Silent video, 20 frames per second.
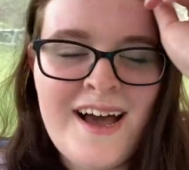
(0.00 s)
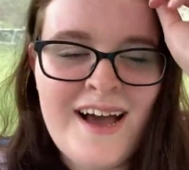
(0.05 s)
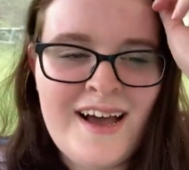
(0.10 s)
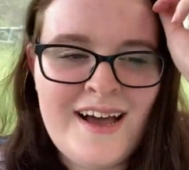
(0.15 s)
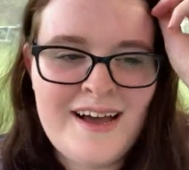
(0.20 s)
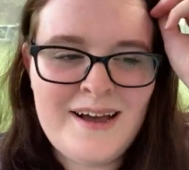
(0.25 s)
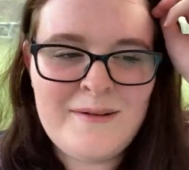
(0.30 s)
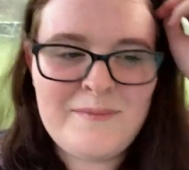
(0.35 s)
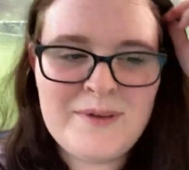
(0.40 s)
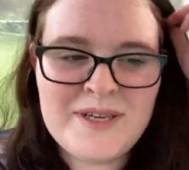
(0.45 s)

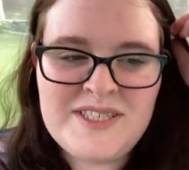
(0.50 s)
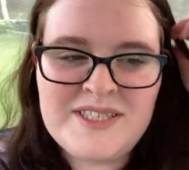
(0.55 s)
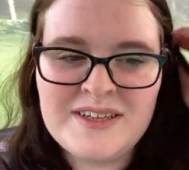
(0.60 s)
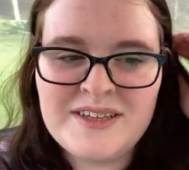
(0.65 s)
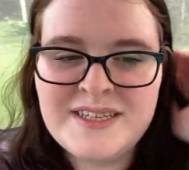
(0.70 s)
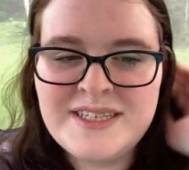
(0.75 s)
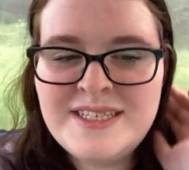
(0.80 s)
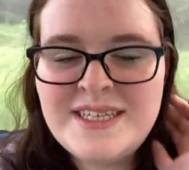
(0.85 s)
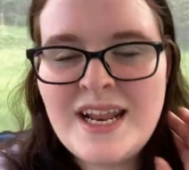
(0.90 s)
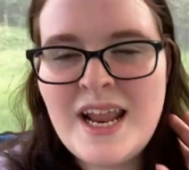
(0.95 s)
Um,
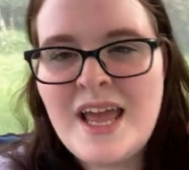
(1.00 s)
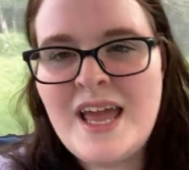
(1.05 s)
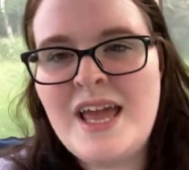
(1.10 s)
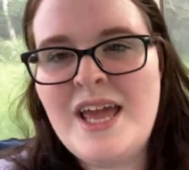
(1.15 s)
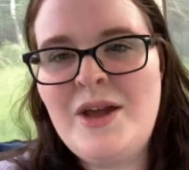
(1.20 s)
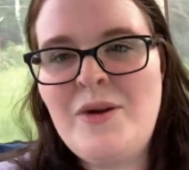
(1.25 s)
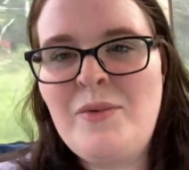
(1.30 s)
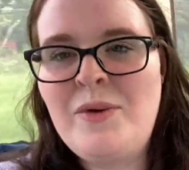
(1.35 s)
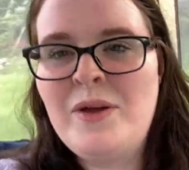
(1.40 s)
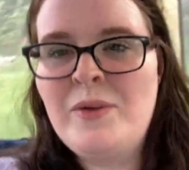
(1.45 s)
basically
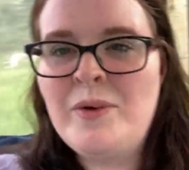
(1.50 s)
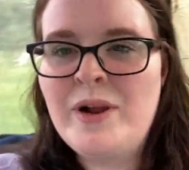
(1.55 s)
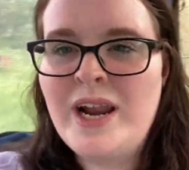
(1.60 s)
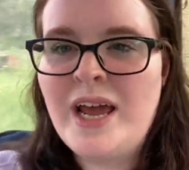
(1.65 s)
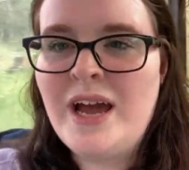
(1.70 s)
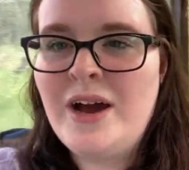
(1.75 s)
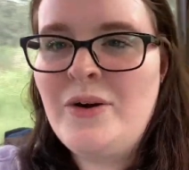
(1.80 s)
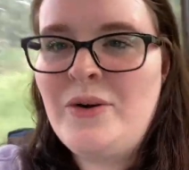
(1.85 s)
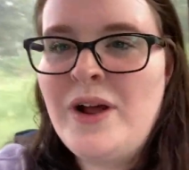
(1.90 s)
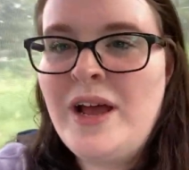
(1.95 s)
today we went
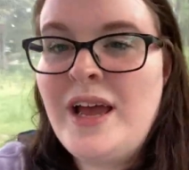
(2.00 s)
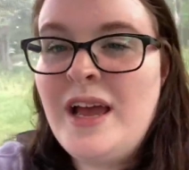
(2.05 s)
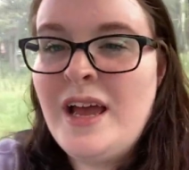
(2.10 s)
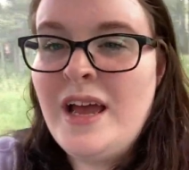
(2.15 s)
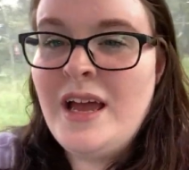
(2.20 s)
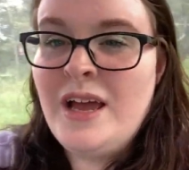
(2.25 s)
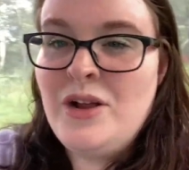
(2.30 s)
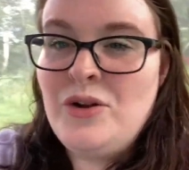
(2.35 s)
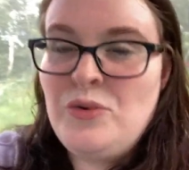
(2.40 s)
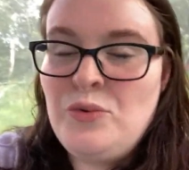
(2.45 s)
out
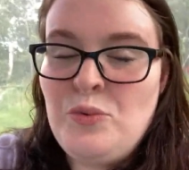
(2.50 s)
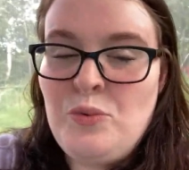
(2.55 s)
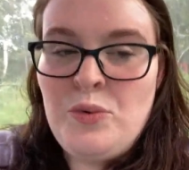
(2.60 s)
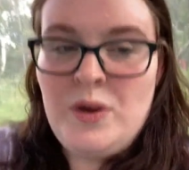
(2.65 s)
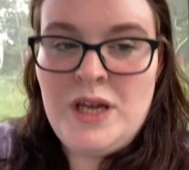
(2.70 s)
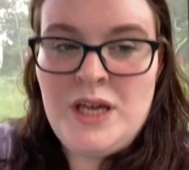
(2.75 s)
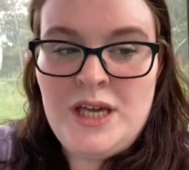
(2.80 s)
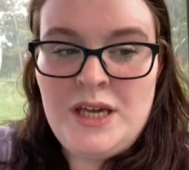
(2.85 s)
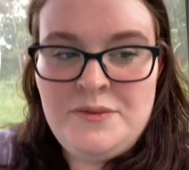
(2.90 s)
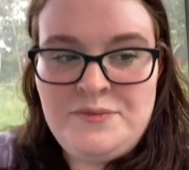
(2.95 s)
and
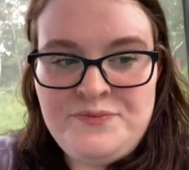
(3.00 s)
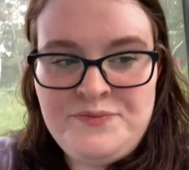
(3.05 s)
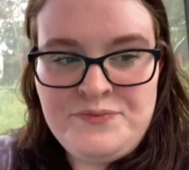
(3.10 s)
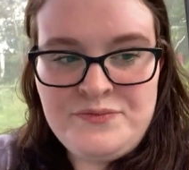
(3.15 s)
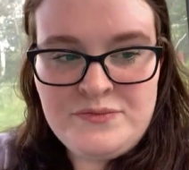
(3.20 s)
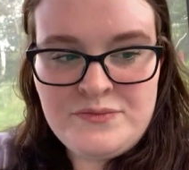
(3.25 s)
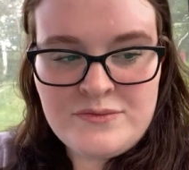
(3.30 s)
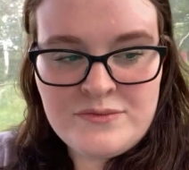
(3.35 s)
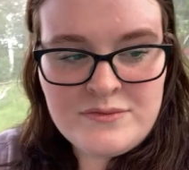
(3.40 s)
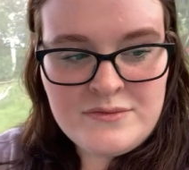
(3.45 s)
we
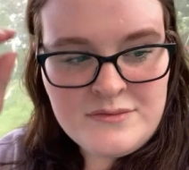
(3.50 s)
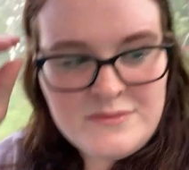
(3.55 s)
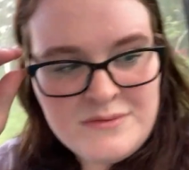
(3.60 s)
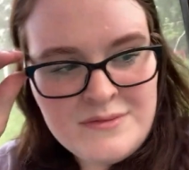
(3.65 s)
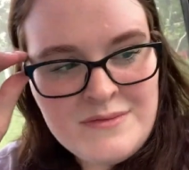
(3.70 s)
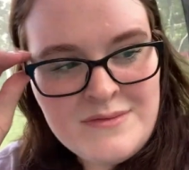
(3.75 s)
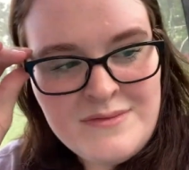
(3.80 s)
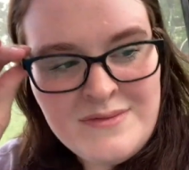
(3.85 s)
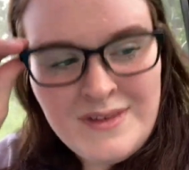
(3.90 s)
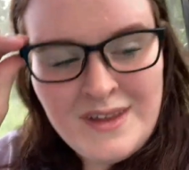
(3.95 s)

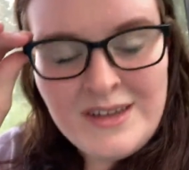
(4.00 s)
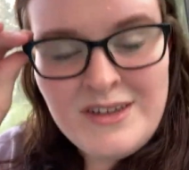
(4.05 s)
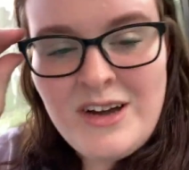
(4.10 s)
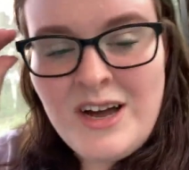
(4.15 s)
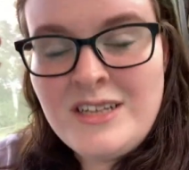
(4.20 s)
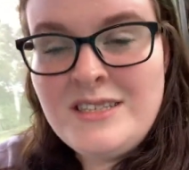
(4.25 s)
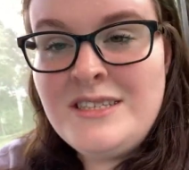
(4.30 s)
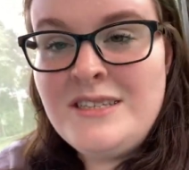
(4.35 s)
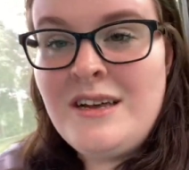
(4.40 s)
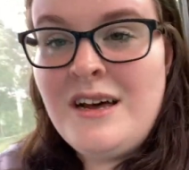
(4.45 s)

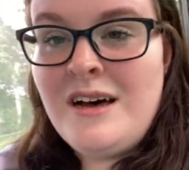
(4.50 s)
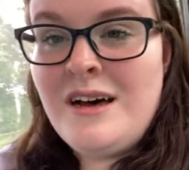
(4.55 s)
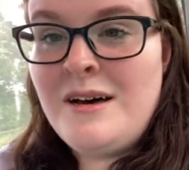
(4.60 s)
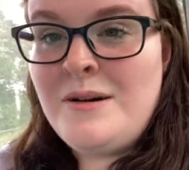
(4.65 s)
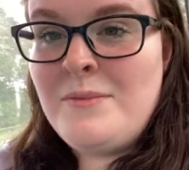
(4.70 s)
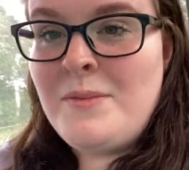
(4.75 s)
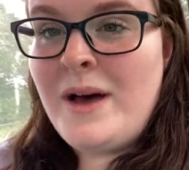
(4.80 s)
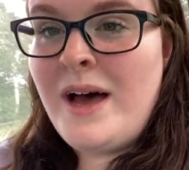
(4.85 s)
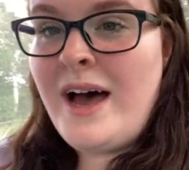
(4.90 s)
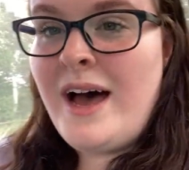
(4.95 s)
got
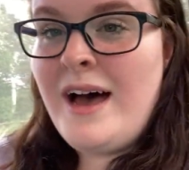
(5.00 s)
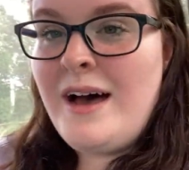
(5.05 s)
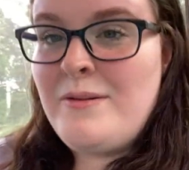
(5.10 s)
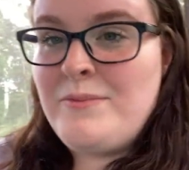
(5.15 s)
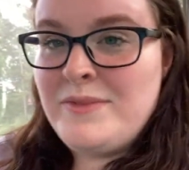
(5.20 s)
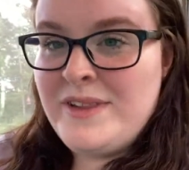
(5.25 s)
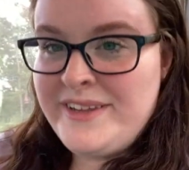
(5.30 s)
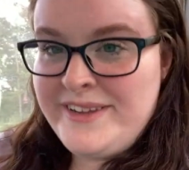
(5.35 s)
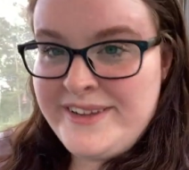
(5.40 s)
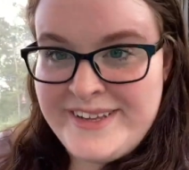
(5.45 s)
some
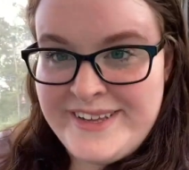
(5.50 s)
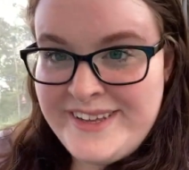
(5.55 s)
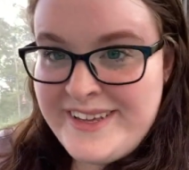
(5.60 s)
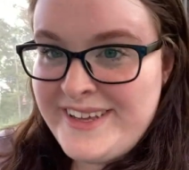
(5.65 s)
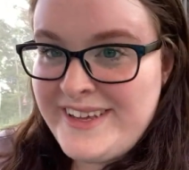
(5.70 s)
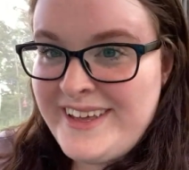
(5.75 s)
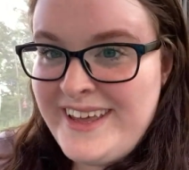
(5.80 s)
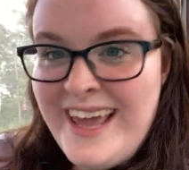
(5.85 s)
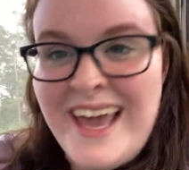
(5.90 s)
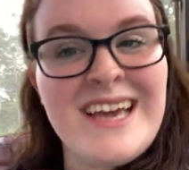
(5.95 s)
um,
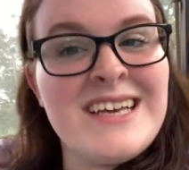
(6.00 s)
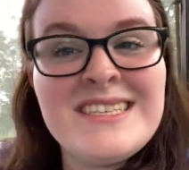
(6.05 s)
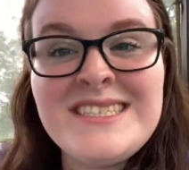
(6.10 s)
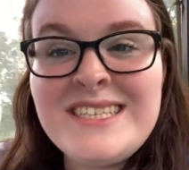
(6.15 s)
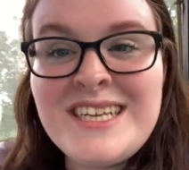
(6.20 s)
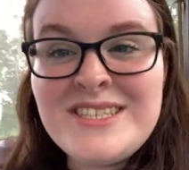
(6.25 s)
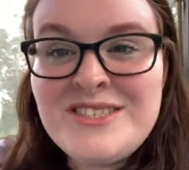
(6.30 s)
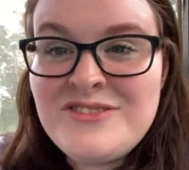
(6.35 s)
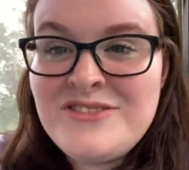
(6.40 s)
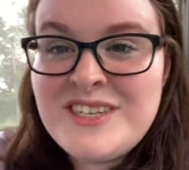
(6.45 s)
little
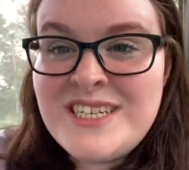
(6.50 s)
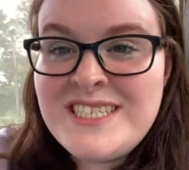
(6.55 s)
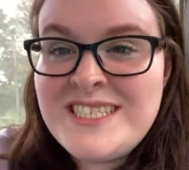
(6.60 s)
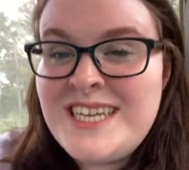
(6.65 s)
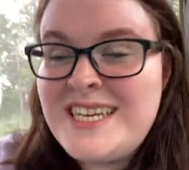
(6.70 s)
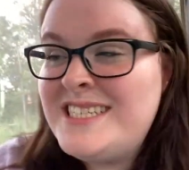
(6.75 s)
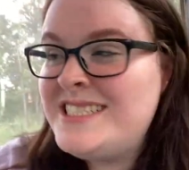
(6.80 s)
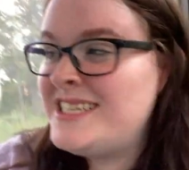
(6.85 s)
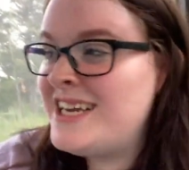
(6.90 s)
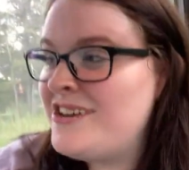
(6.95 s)
accessories
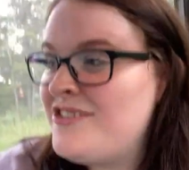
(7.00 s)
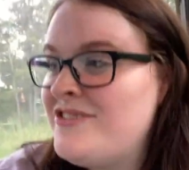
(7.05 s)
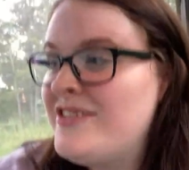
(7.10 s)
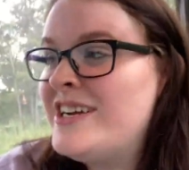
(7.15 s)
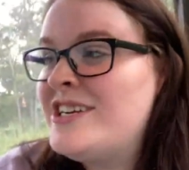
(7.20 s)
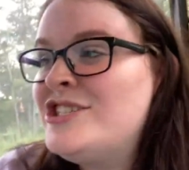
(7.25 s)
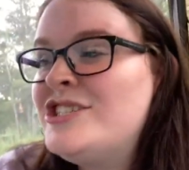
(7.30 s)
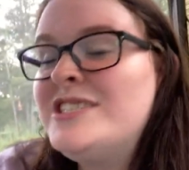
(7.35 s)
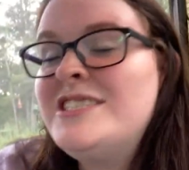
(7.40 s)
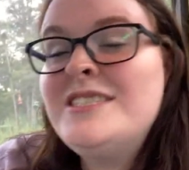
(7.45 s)
and
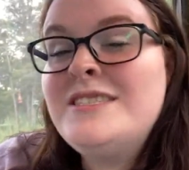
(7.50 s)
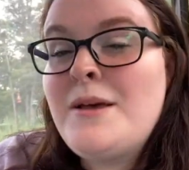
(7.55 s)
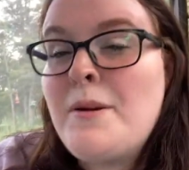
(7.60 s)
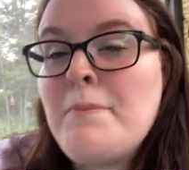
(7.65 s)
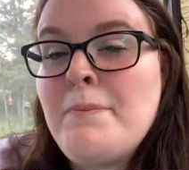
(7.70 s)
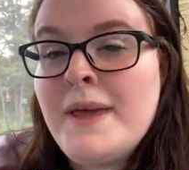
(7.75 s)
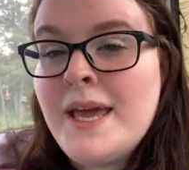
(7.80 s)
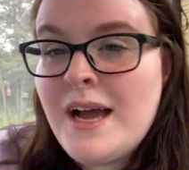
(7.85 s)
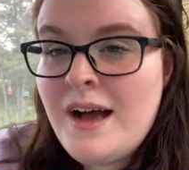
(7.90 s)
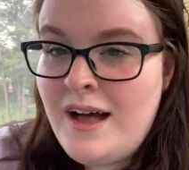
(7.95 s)
decorations
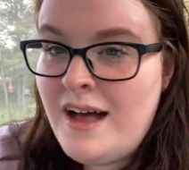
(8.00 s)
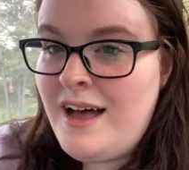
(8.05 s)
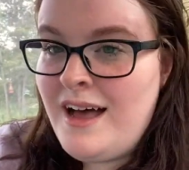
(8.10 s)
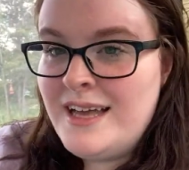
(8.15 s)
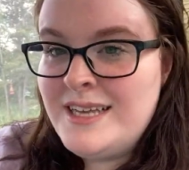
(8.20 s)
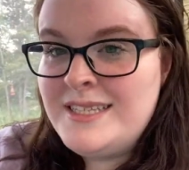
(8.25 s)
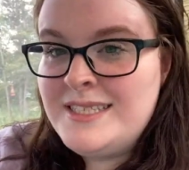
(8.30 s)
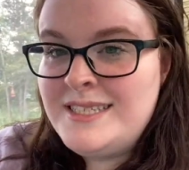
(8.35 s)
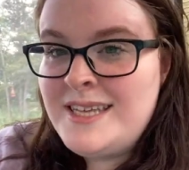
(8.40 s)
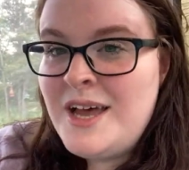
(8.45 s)

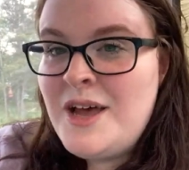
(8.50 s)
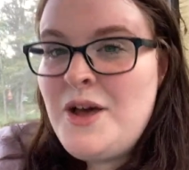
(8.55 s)
because